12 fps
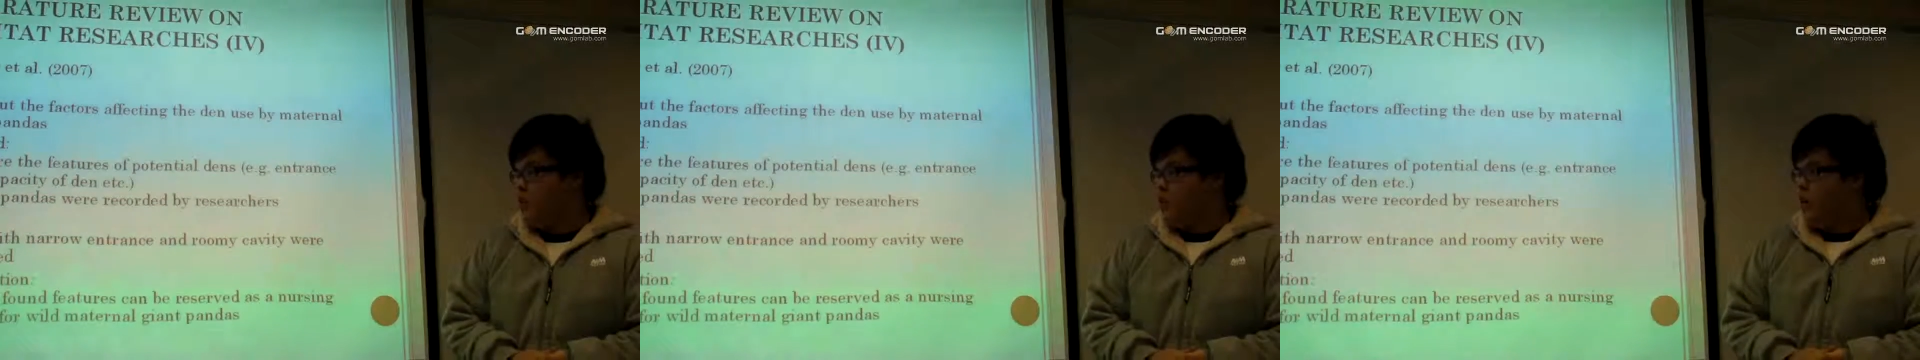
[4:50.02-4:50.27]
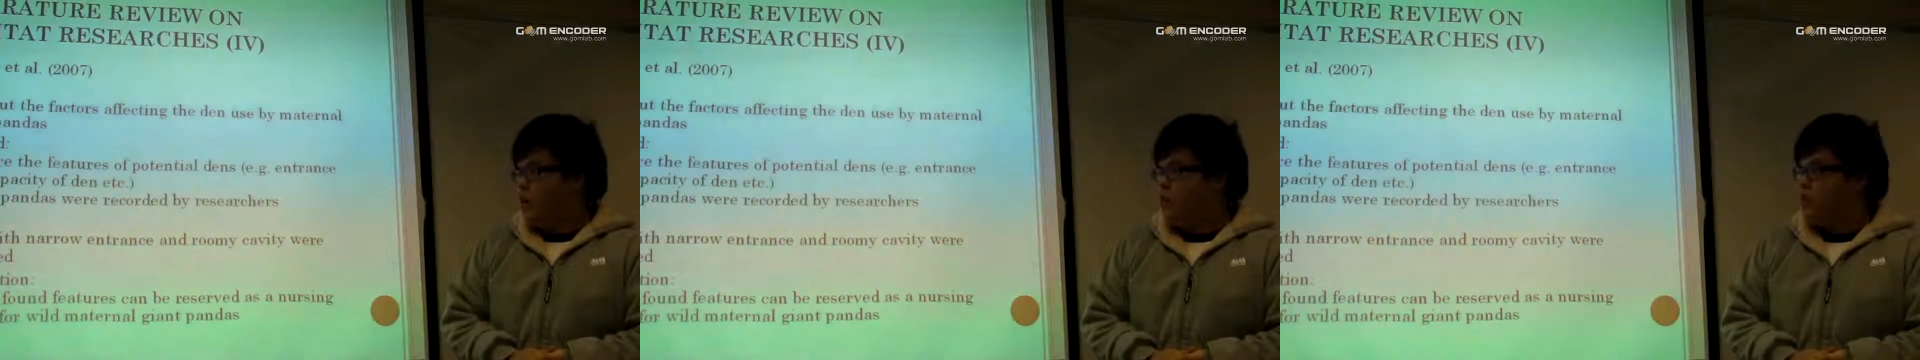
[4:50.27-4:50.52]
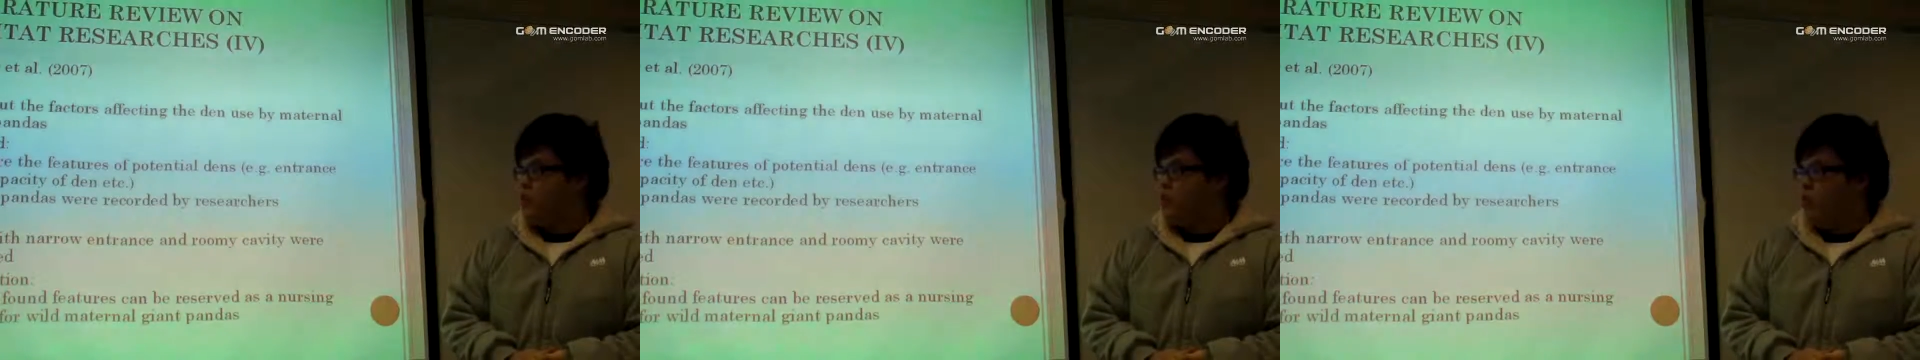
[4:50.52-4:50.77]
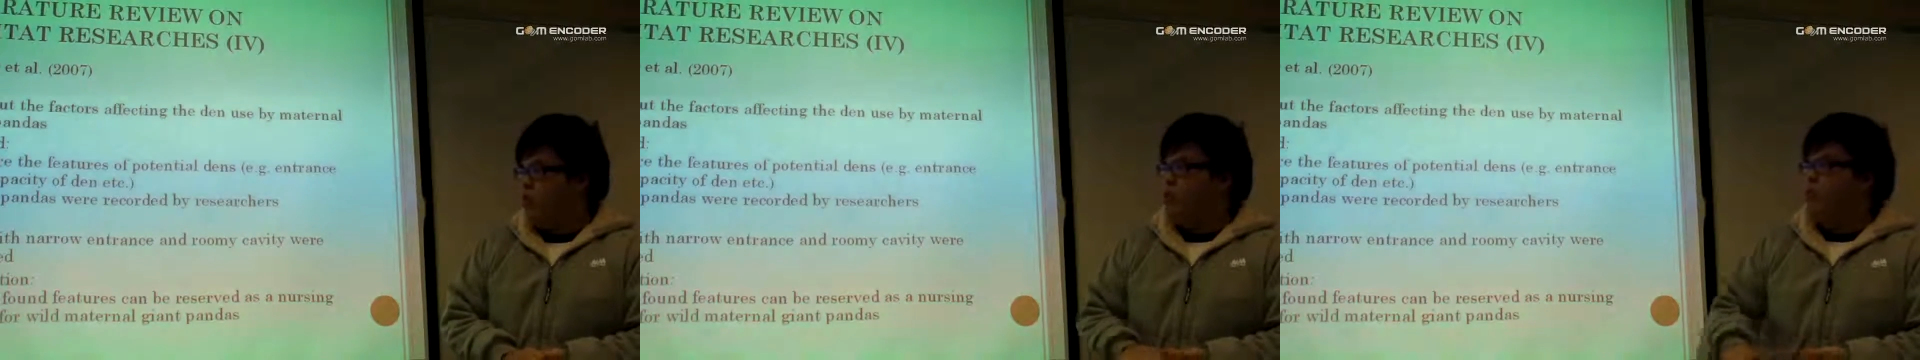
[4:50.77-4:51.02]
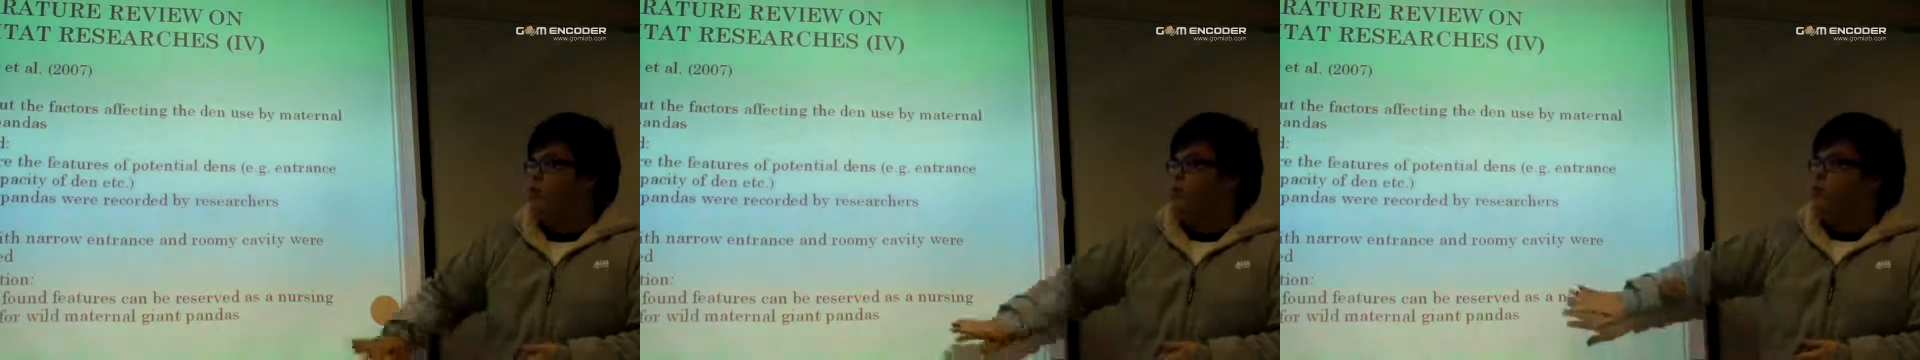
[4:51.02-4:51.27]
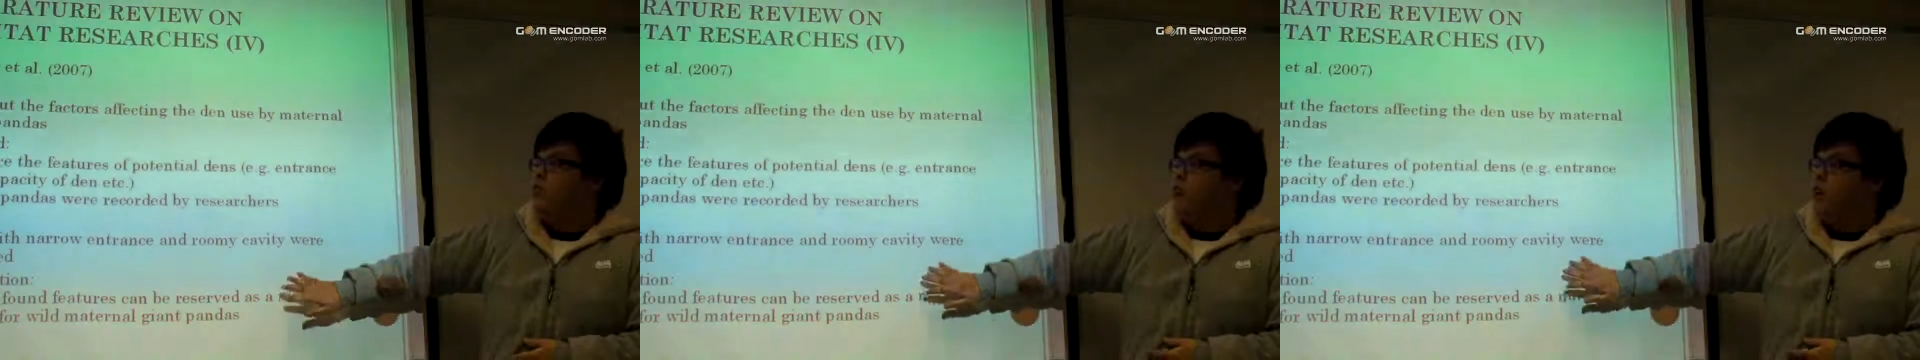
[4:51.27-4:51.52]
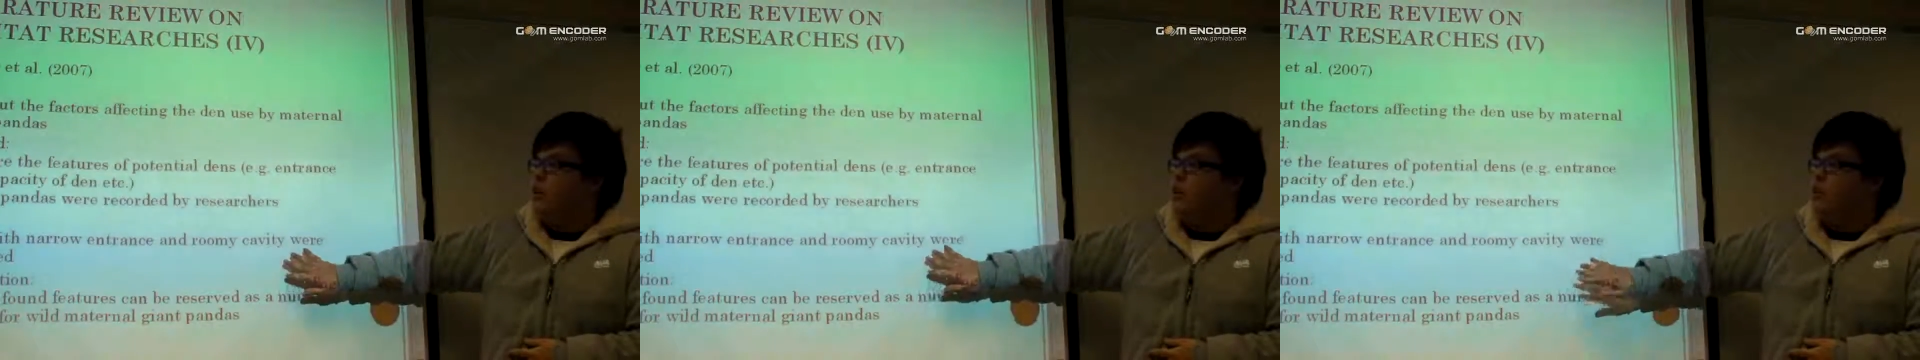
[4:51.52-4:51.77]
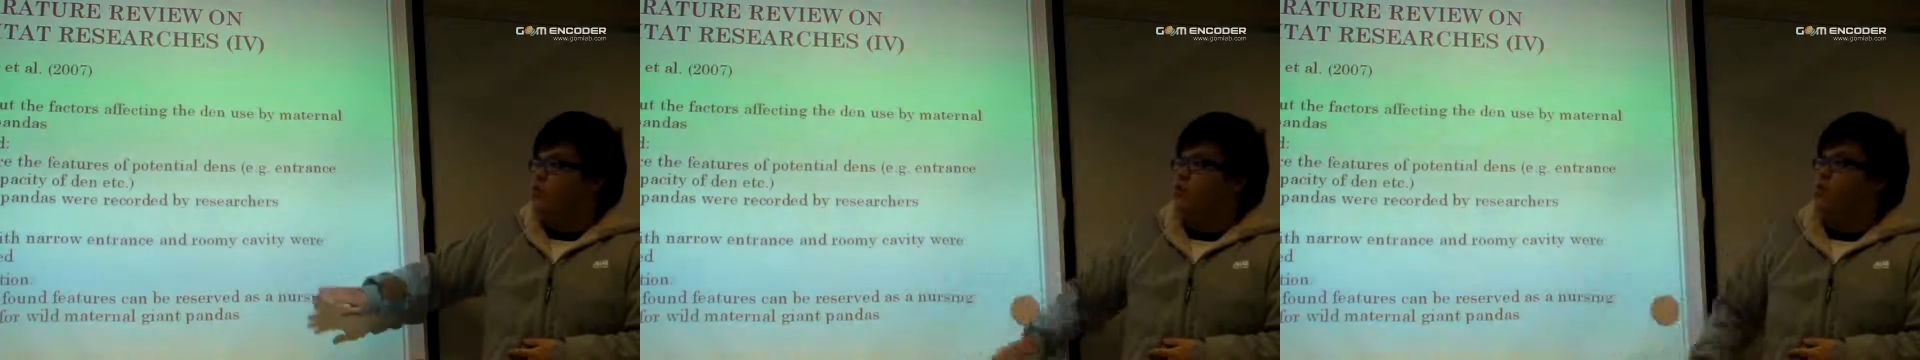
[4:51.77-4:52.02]
And so, by
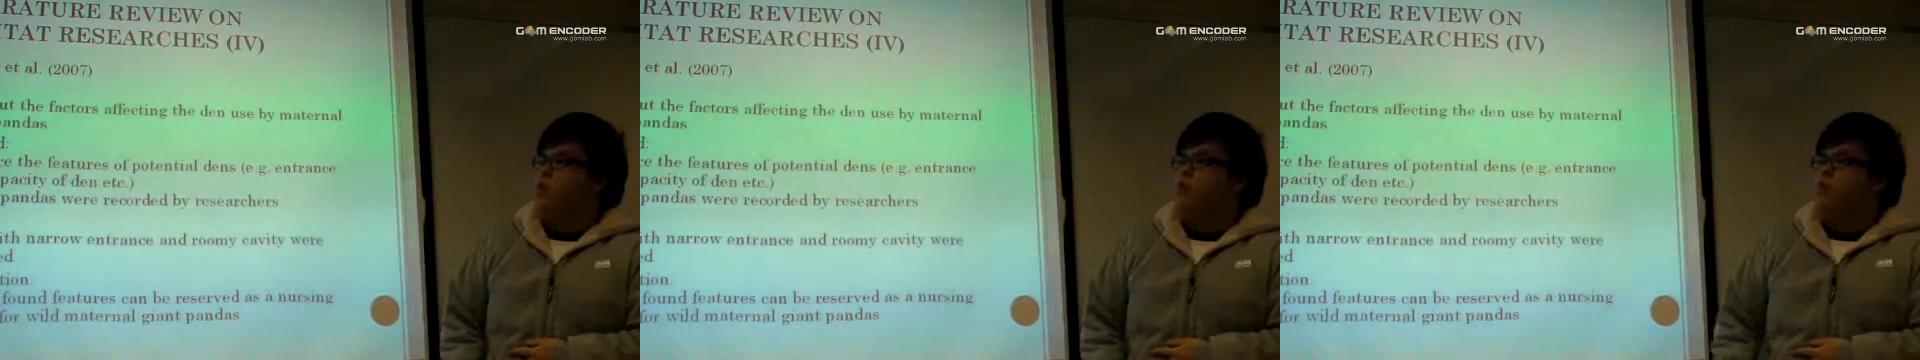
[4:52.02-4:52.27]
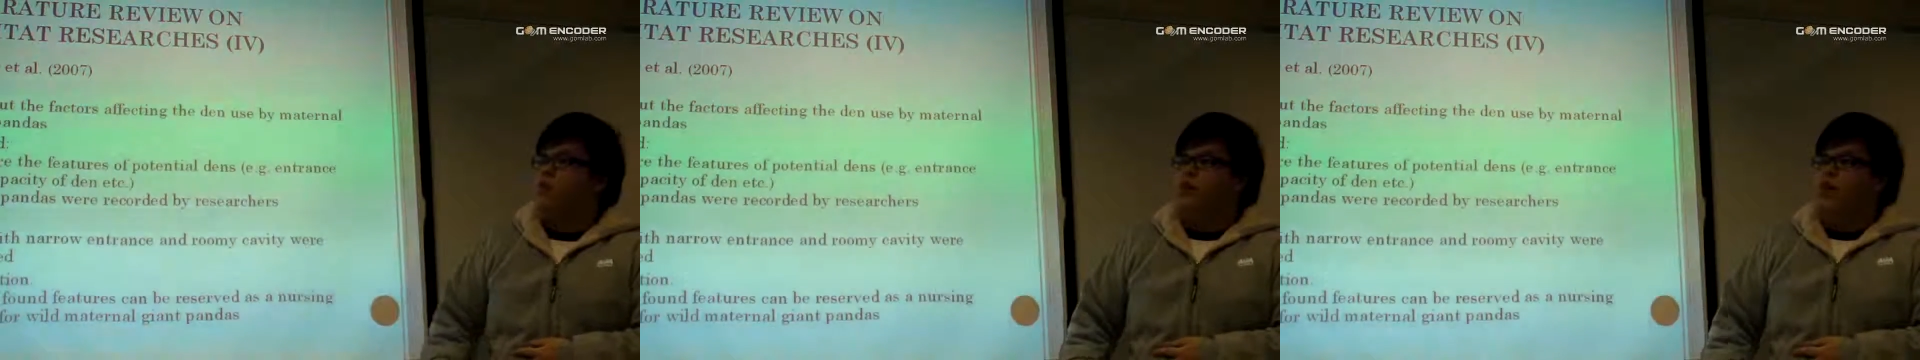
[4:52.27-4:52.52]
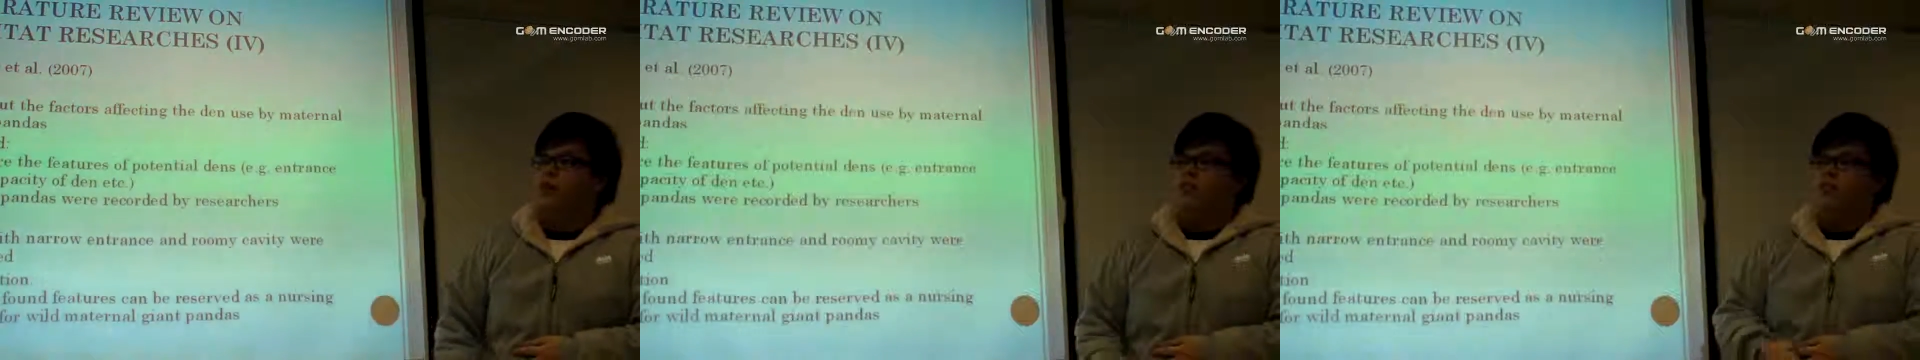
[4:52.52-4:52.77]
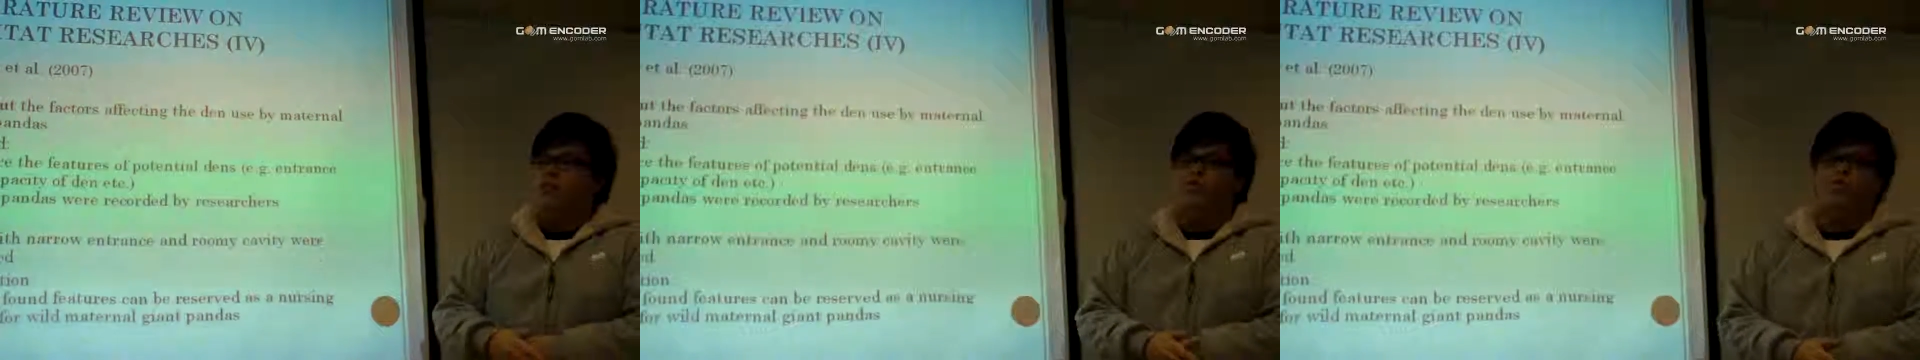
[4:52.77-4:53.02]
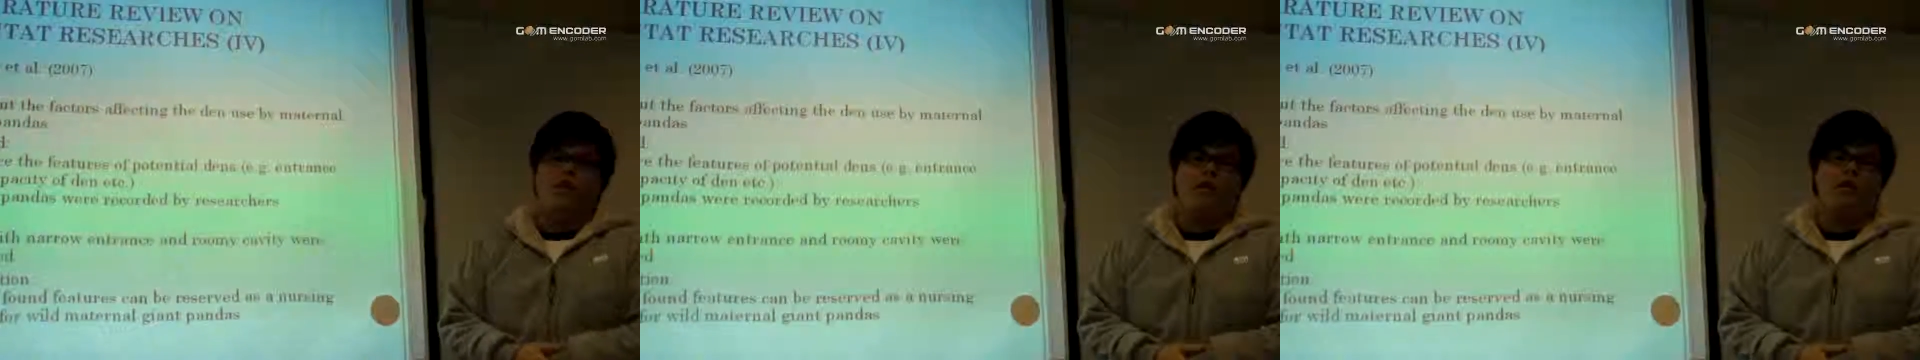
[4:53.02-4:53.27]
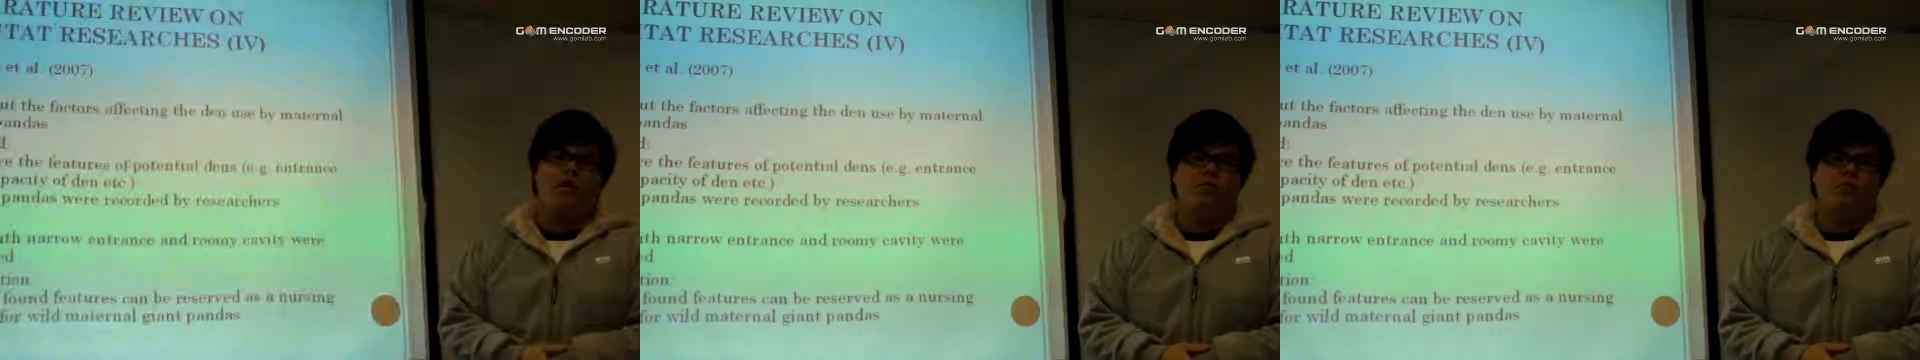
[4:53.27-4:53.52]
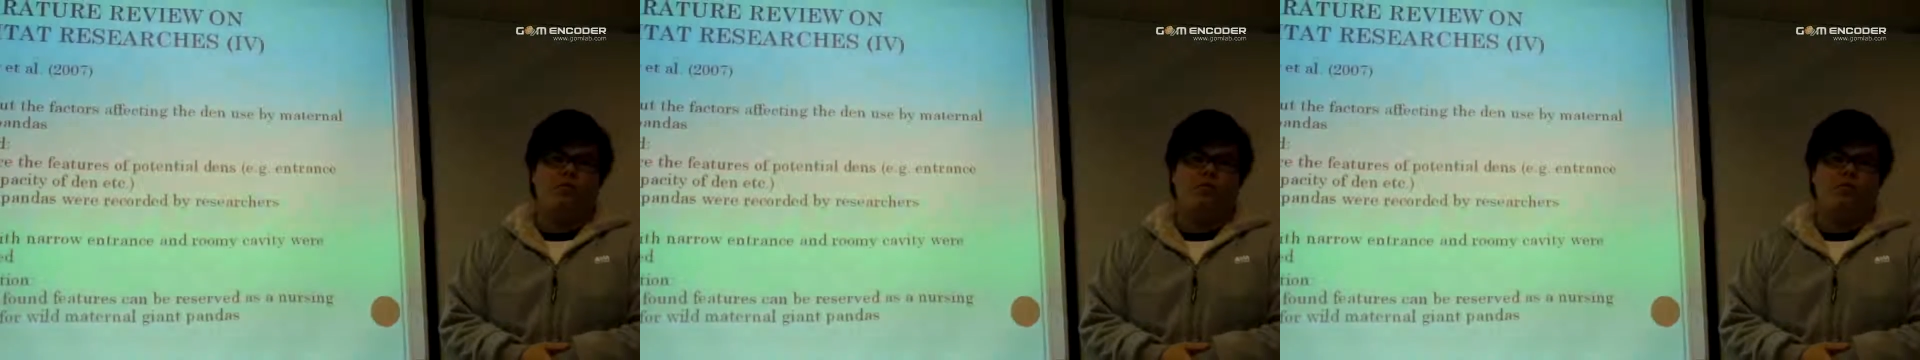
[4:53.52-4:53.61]
this result, the artificial dams can be